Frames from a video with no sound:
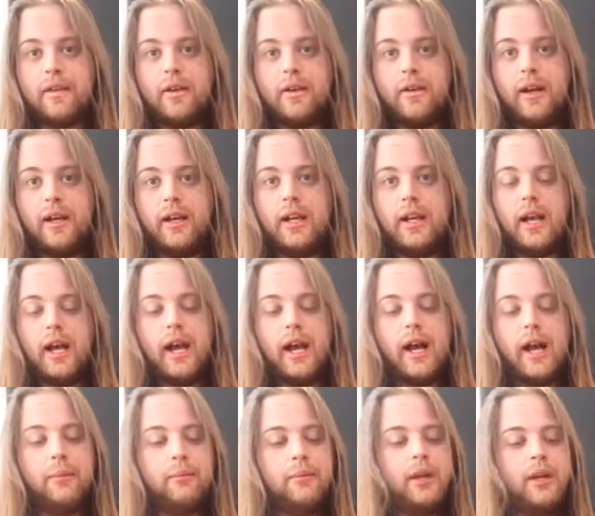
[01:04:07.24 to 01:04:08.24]
Right?
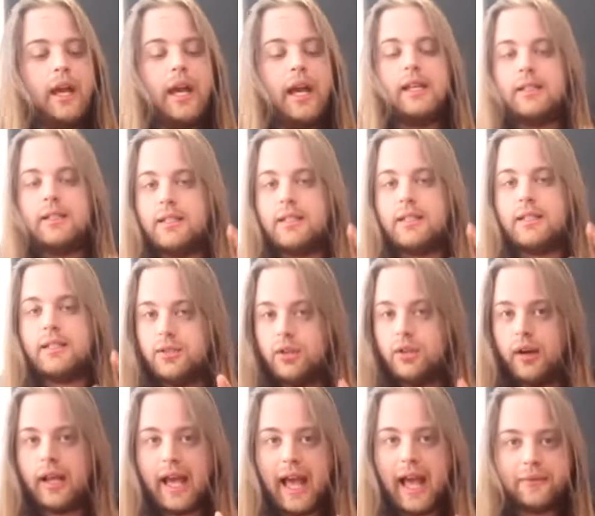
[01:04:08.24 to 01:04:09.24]
And it does
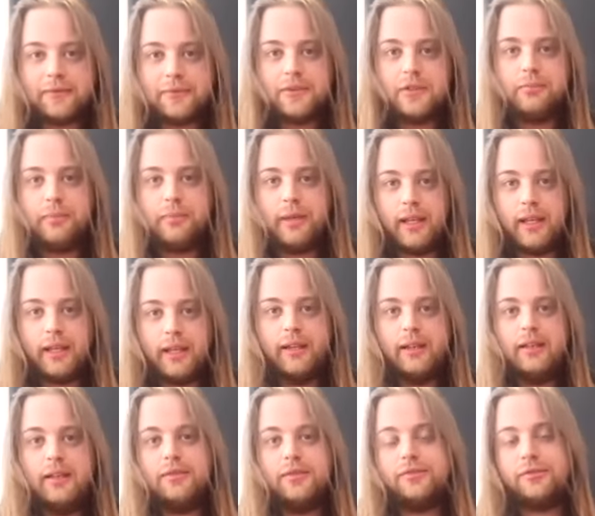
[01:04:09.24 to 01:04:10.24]
not have to
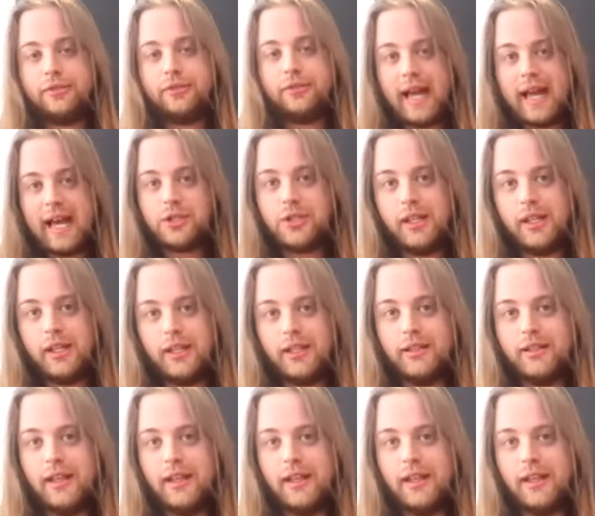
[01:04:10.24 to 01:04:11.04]
be flashy.